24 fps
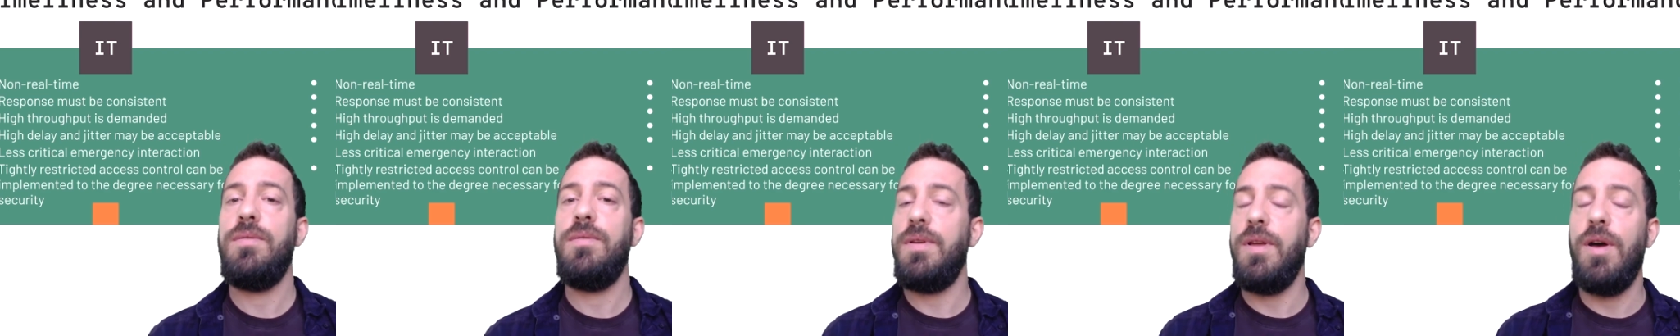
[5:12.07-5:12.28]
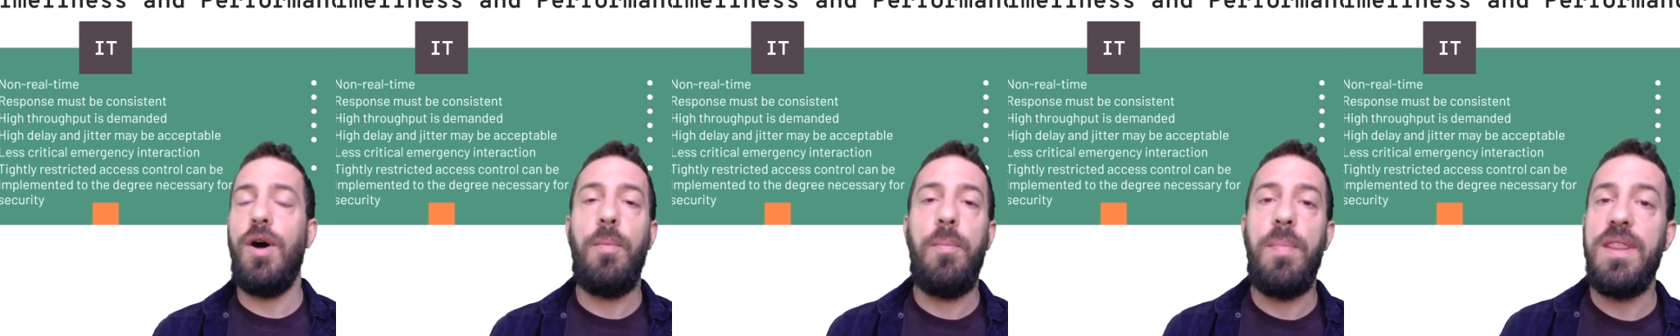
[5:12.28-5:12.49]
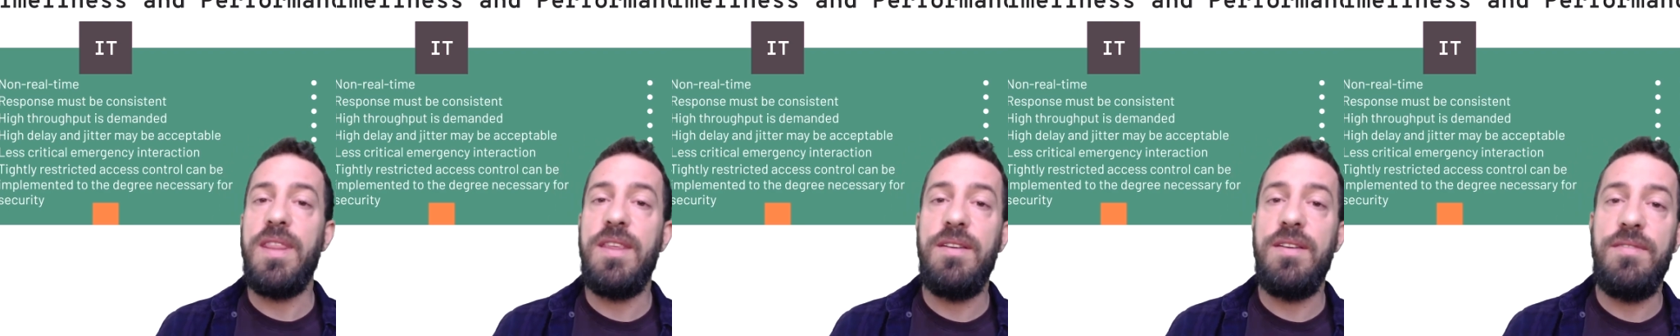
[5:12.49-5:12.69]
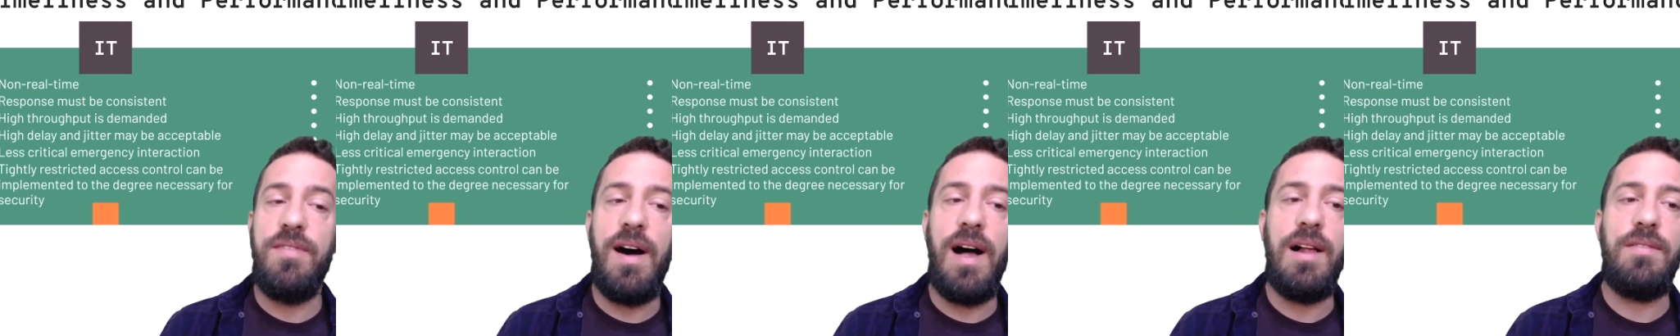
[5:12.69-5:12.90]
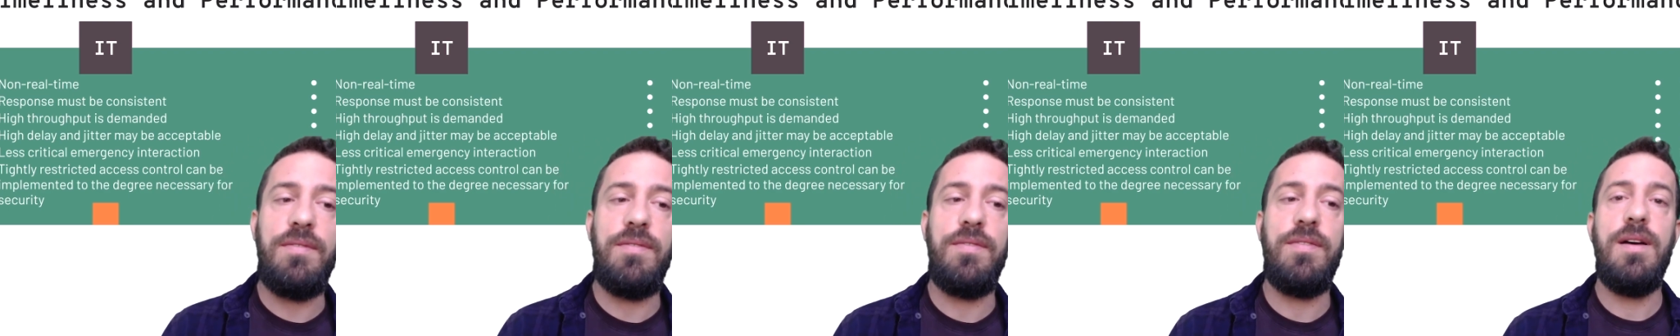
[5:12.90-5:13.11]
open the
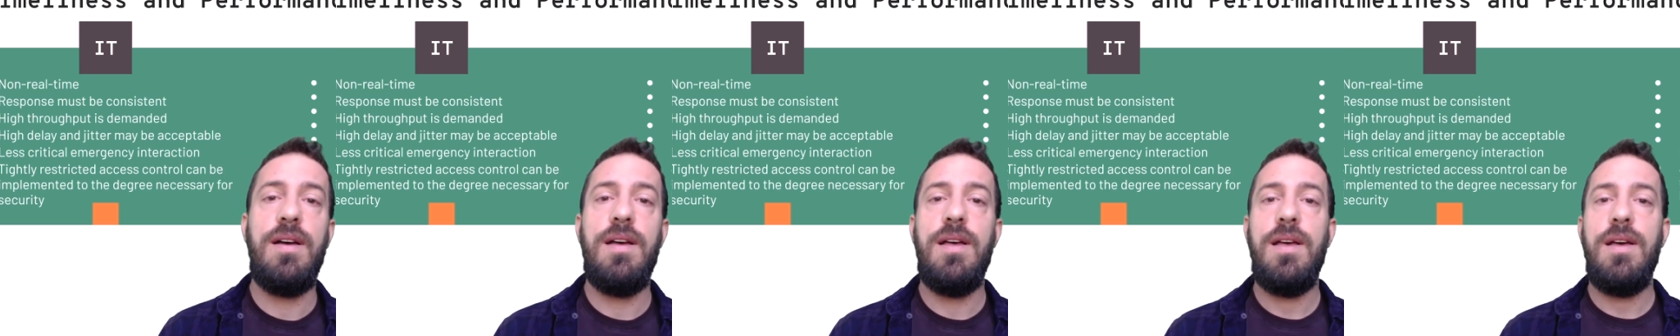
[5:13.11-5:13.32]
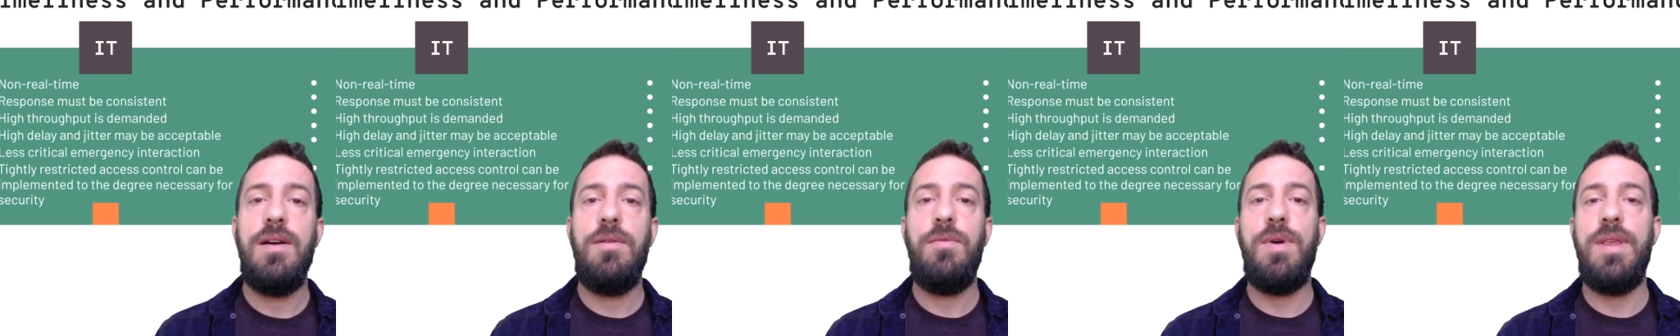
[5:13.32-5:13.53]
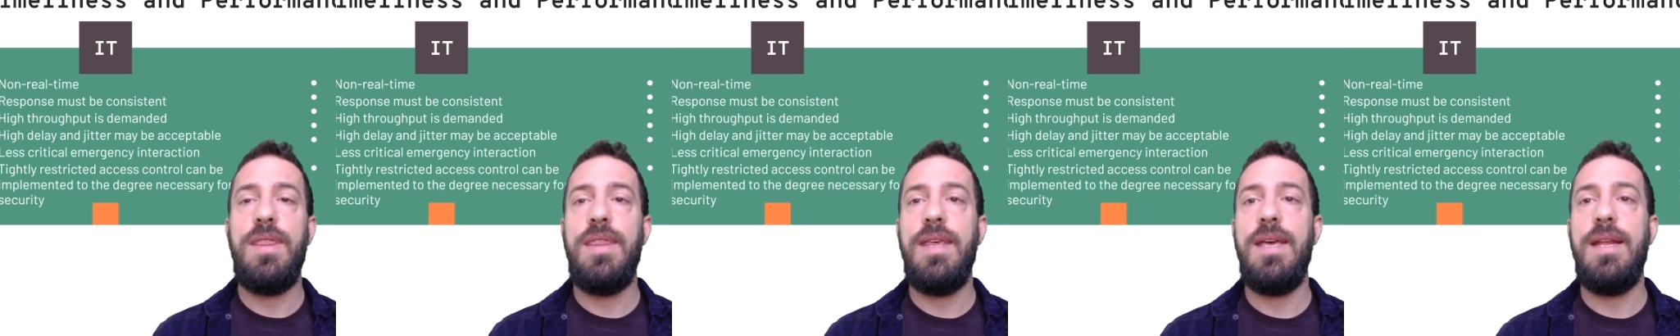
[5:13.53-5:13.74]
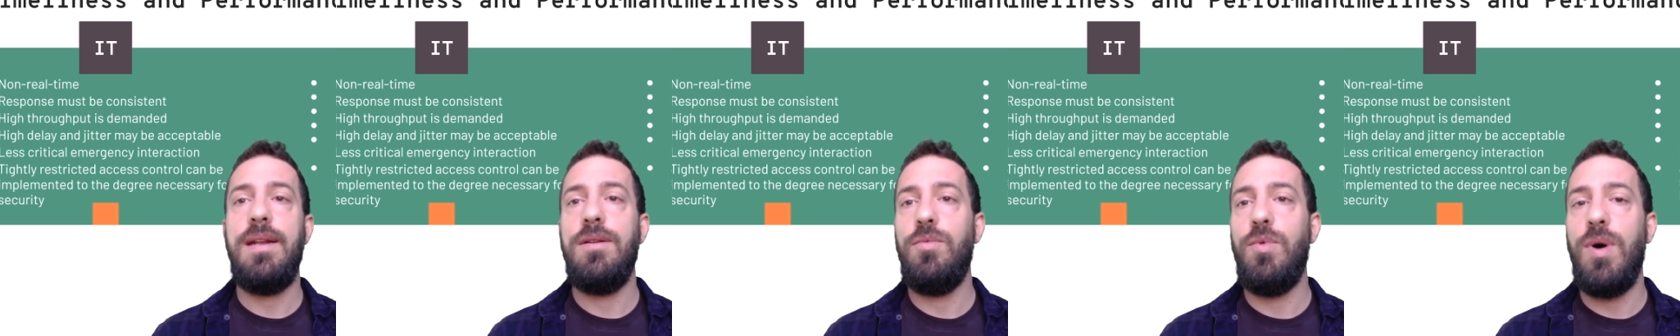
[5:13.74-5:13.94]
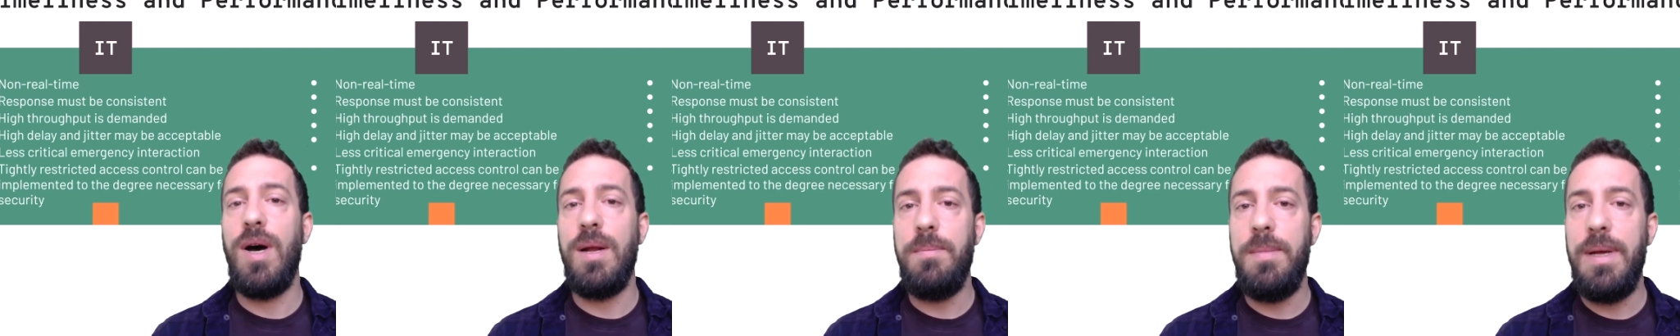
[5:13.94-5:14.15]
valve within
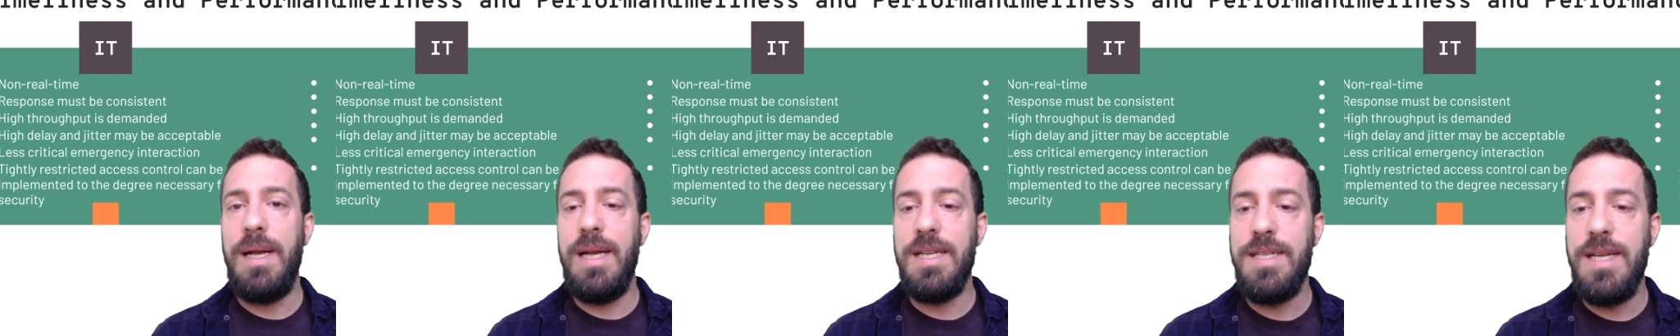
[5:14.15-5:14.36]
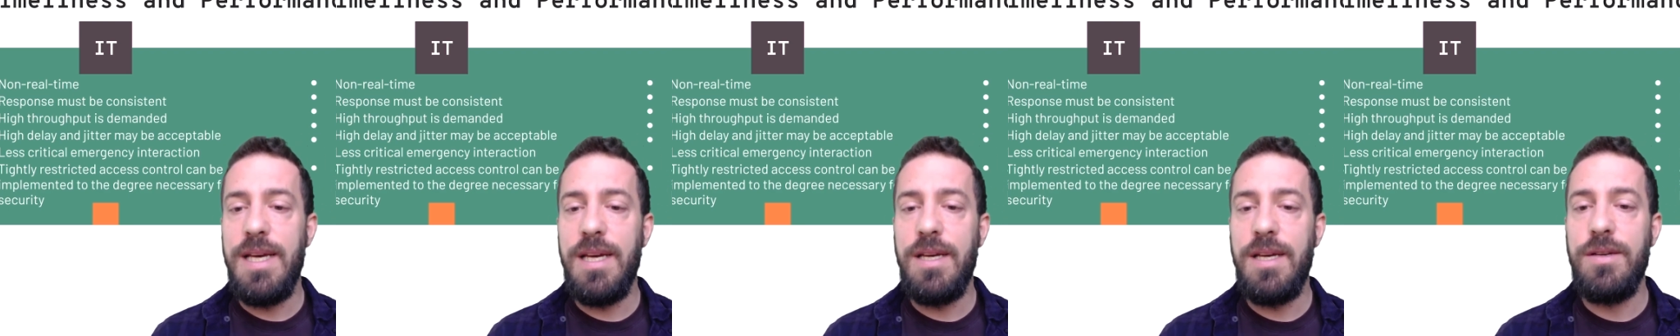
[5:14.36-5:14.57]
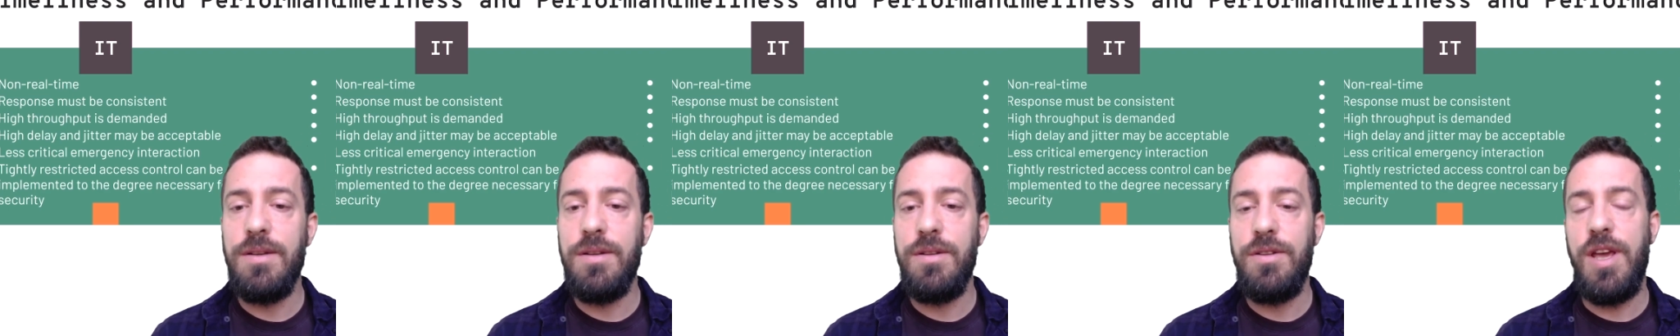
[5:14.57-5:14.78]
1 millisecond,